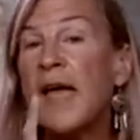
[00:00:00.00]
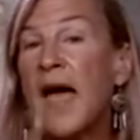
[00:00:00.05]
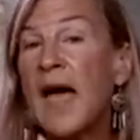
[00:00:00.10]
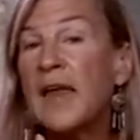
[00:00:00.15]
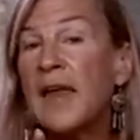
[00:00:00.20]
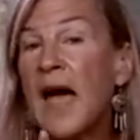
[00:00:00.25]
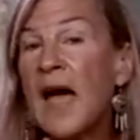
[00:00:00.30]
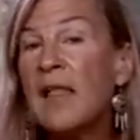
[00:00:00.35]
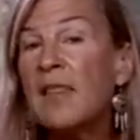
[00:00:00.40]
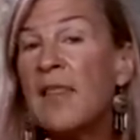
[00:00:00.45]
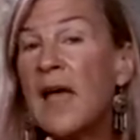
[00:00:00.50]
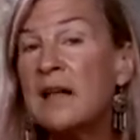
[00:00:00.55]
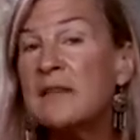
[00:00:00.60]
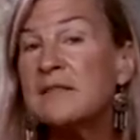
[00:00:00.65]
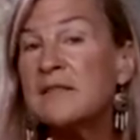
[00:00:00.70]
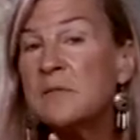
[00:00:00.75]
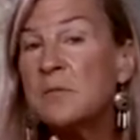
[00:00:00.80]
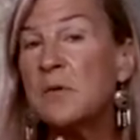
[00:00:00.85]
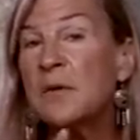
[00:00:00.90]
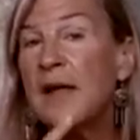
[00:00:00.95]
Can I let
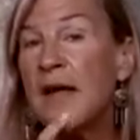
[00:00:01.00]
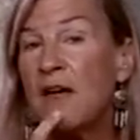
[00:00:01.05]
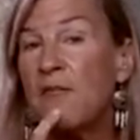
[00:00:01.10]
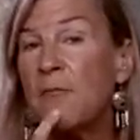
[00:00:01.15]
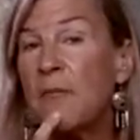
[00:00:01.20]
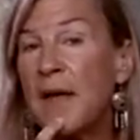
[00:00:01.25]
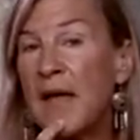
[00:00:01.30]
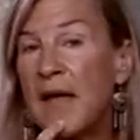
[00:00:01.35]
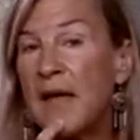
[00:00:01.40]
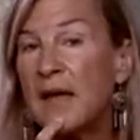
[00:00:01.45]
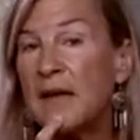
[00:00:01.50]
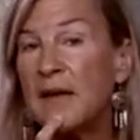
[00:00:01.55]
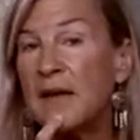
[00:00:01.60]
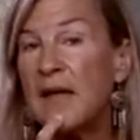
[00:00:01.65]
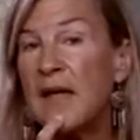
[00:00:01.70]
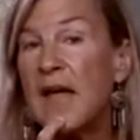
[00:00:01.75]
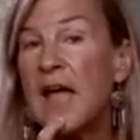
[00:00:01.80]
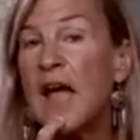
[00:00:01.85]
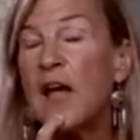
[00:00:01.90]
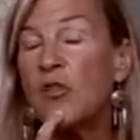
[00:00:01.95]
someone have pain
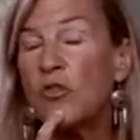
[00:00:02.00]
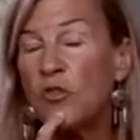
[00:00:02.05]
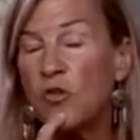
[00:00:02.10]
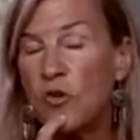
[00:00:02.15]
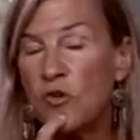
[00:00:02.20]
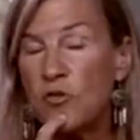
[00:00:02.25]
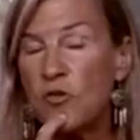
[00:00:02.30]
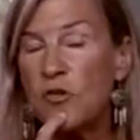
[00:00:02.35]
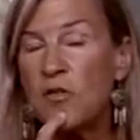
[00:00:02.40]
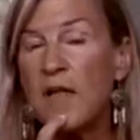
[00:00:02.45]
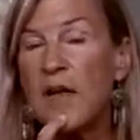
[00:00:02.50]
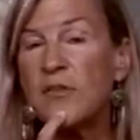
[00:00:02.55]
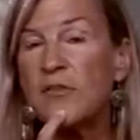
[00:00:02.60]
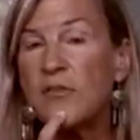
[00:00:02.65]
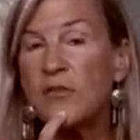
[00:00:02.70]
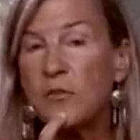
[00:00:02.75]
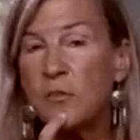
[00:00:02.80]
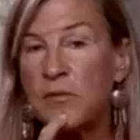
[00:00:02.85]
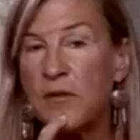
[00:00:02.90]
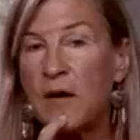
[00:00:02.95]
and learn their
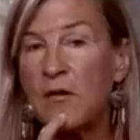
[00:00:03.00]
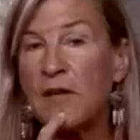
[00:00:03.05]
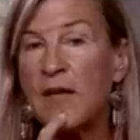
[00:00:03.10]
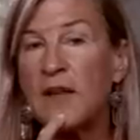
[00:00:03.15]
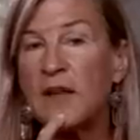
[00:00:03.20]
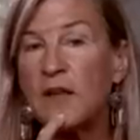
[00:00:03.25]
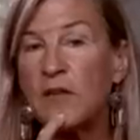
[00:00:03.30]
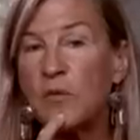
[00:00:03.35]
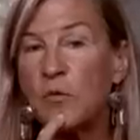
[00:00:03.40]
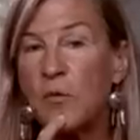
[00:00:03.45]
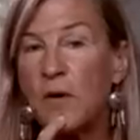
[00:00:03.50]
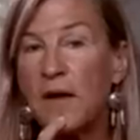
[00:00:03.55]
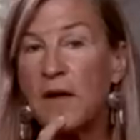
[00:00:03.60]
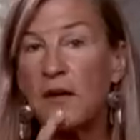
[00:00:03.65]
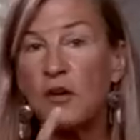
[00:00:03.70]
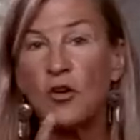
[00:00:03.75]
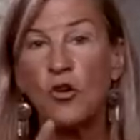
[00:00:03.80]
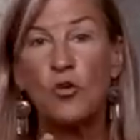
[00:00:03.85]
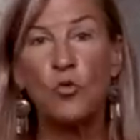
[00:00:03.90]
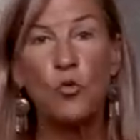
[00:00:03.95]
lessons without getting in the way?